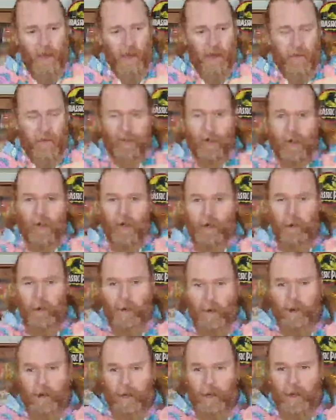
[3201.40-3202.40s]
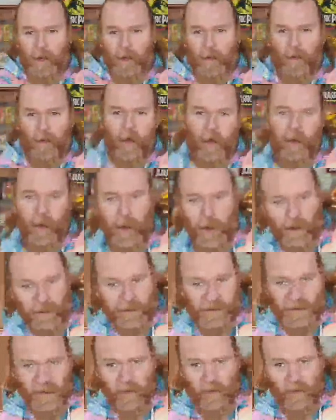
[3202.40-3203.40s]
earlier,
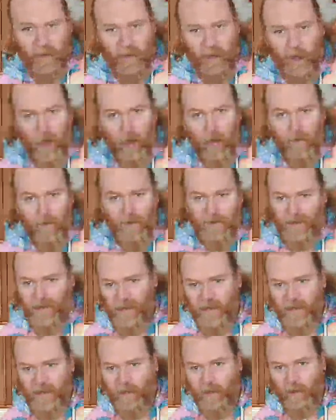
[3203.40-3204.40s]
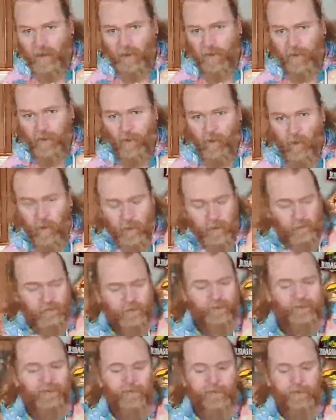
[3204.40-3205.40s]
as in like half a teaspoonful,
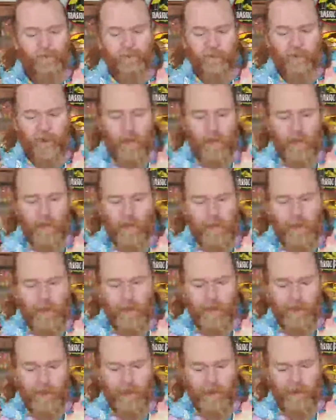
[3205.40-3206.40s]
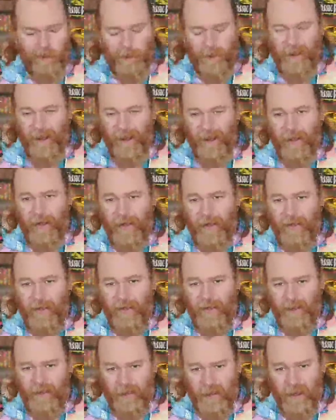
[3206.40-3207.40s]
and that is
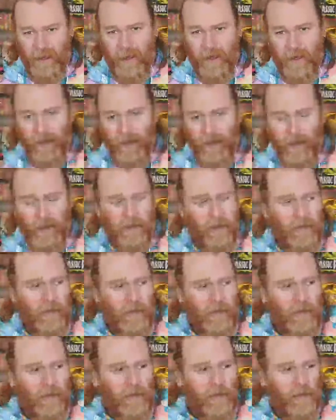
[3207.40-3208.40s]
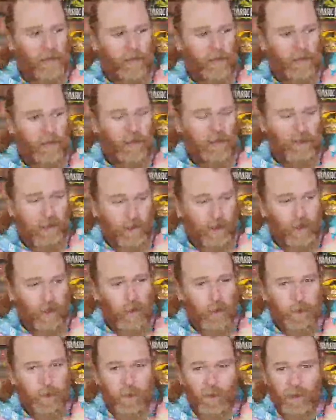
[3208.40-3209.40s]
some
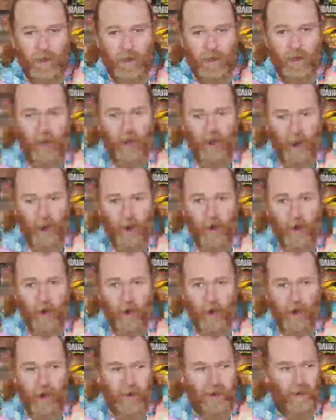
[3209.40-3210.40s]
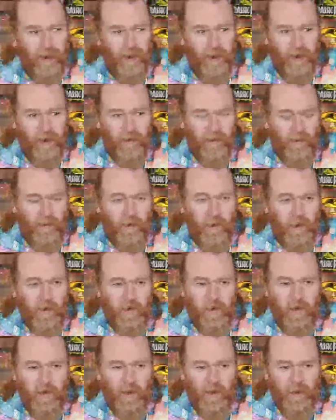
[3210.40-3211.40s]
super hot
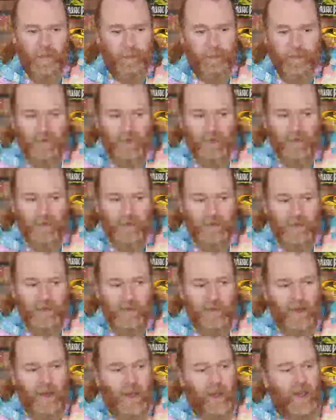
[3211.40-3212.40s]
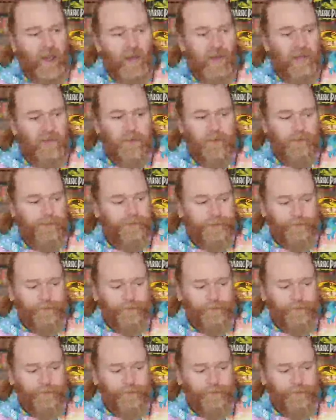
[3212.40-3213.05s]
vodka. I've never had